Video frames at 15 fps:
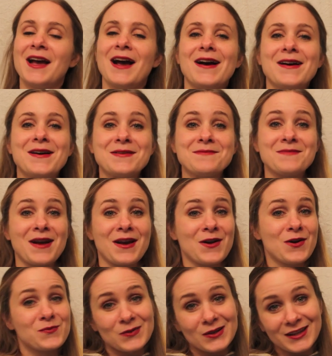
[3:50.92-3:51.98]
um, I
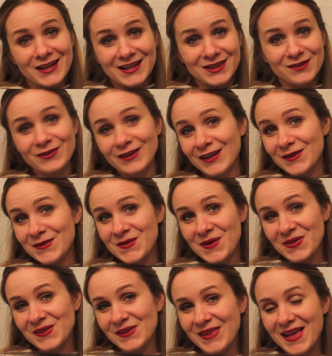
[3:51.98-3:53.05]
hope you like the video
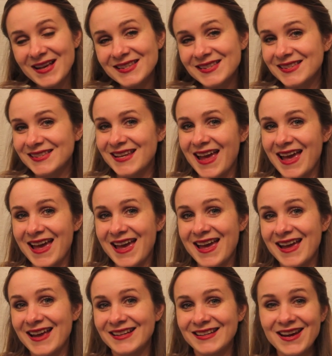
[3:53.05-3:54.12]
nonetheless, and